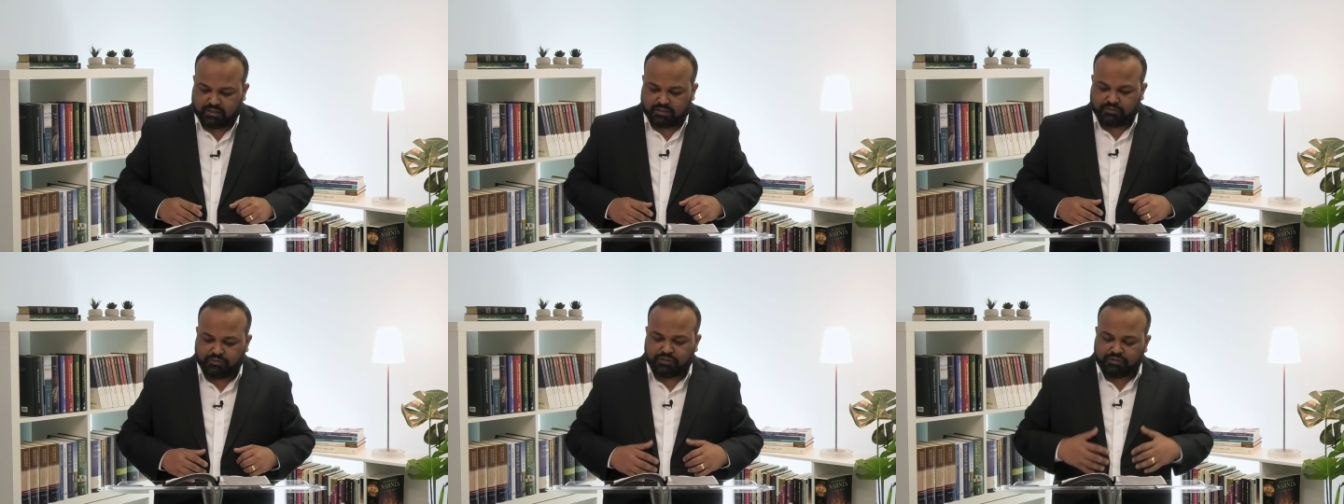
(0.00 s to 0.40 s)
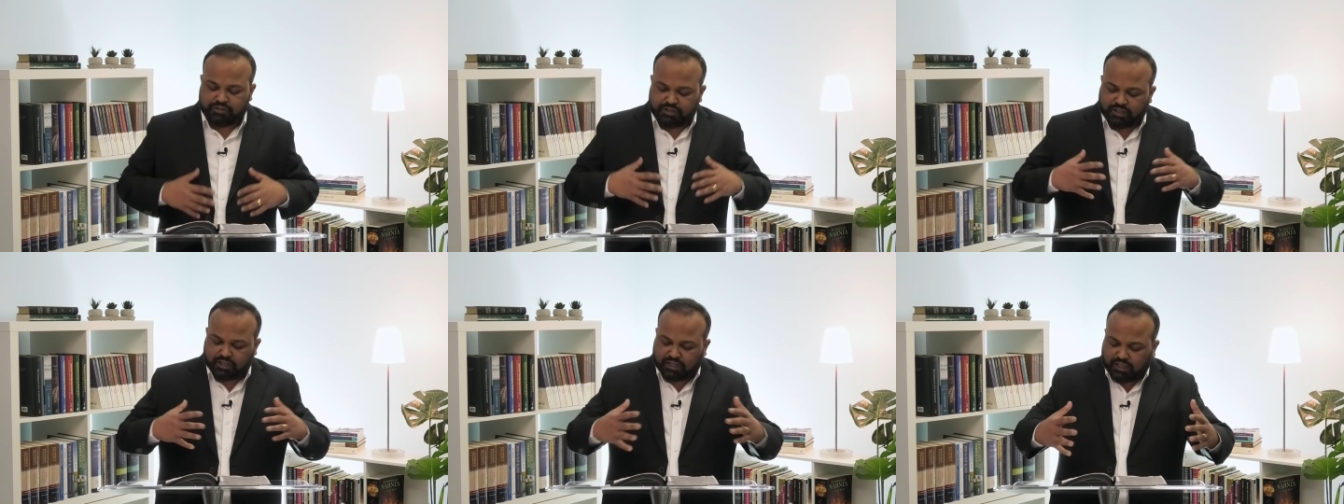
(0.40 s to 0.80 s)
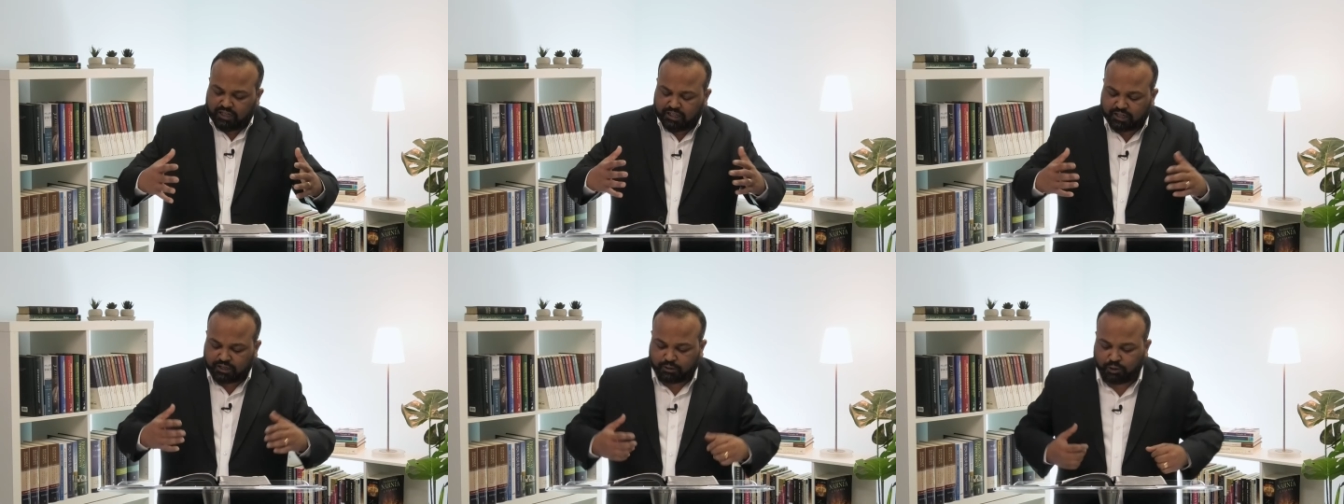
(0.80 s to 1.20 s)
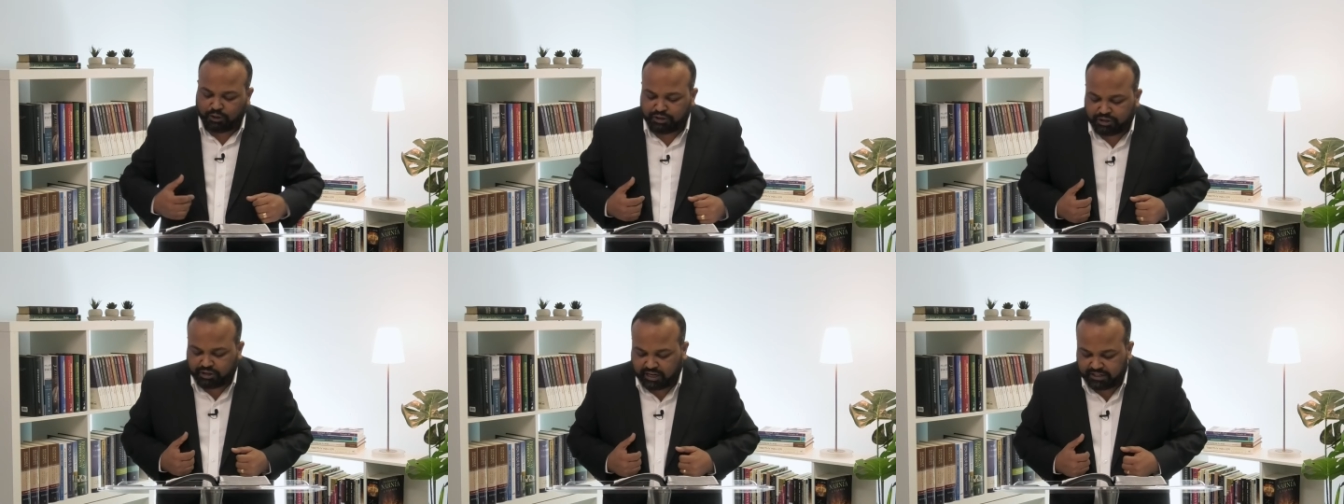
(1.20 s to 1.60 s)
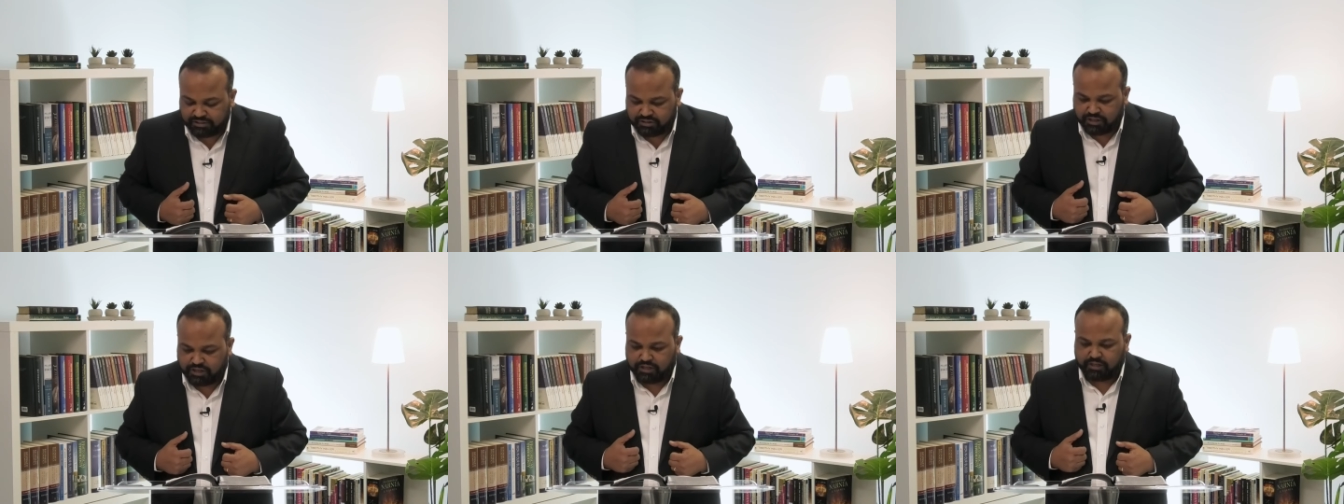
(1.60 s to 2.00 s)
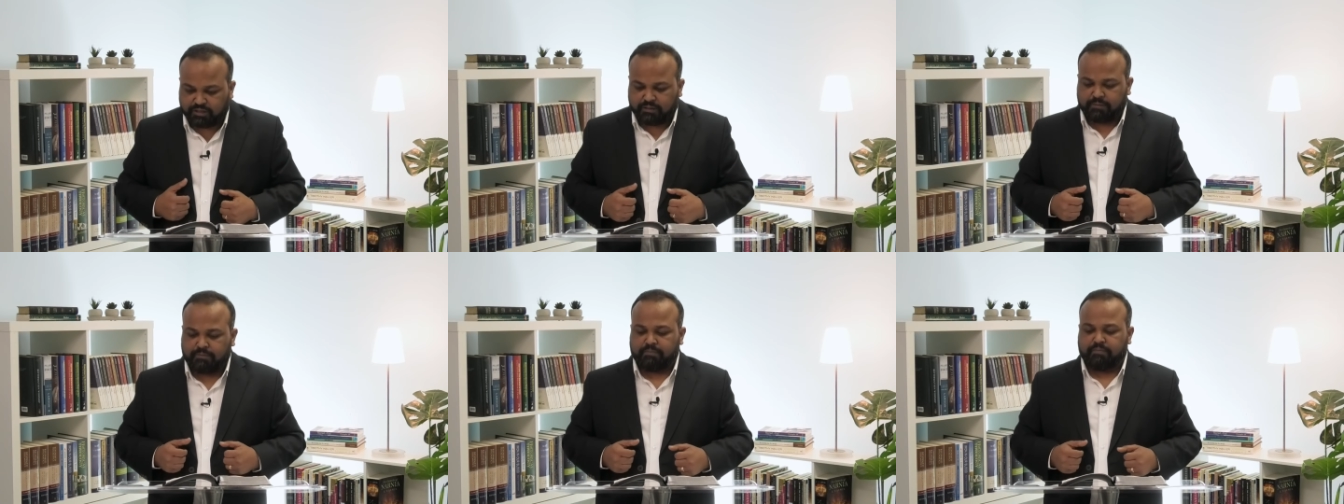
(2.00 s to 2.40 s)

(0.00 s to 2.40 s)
So, we see a clear contrast here.